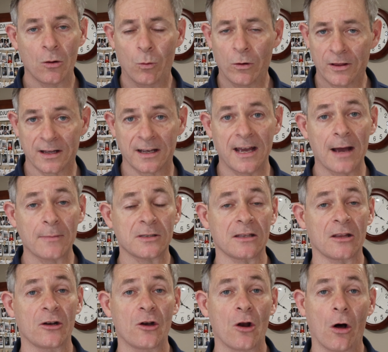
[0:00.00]
what are the gaps
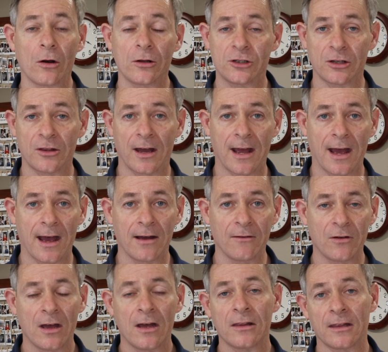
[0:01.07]
in the knowledge that they have